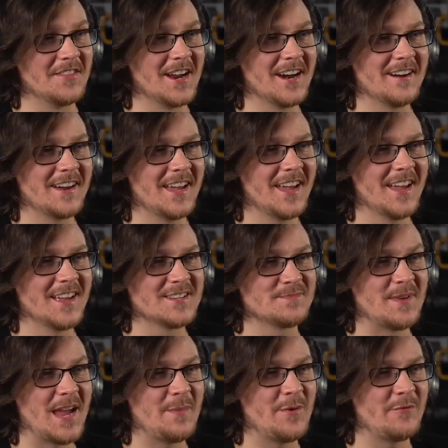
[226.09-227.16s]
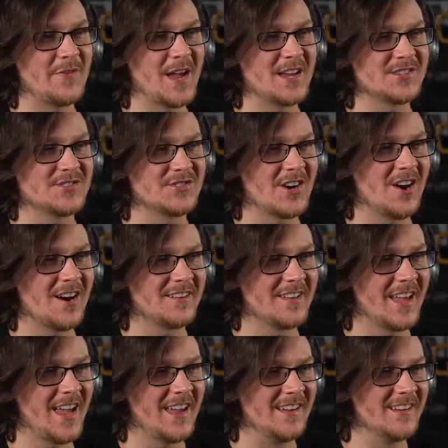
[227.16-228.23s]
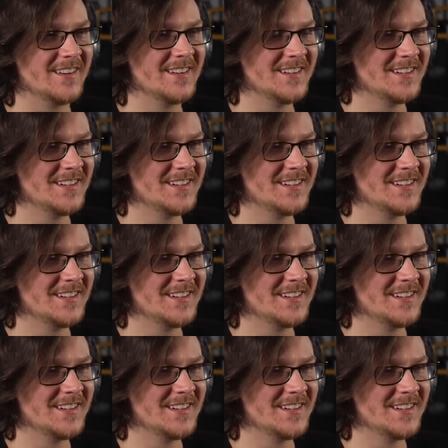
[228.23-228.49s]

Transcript: there he is, babyface Charlie!